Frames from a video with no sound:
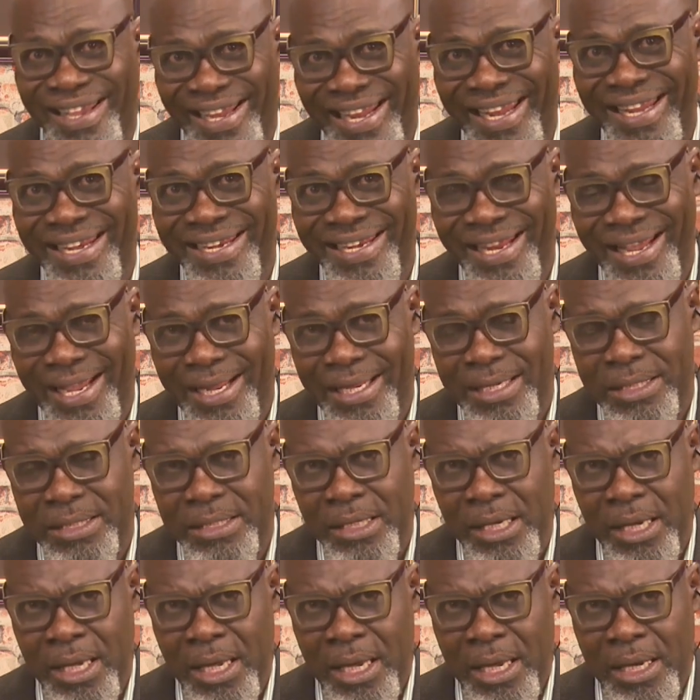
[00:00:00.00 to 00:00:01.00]

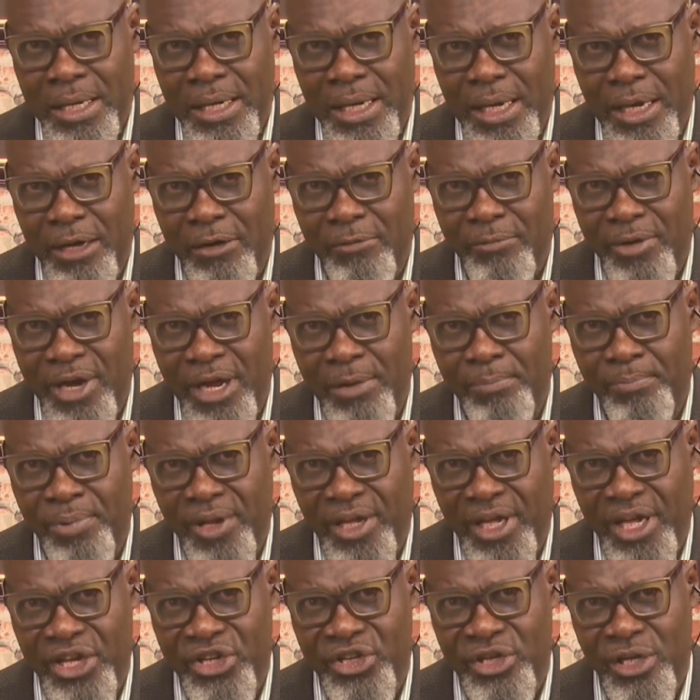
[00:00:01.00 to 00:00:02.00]
Index. Now, by
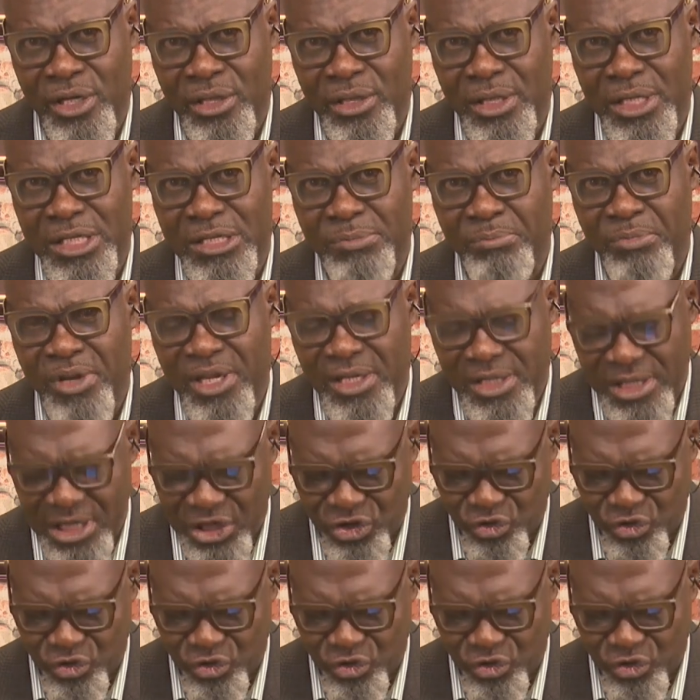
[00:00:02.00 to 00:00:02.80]
implication, this means that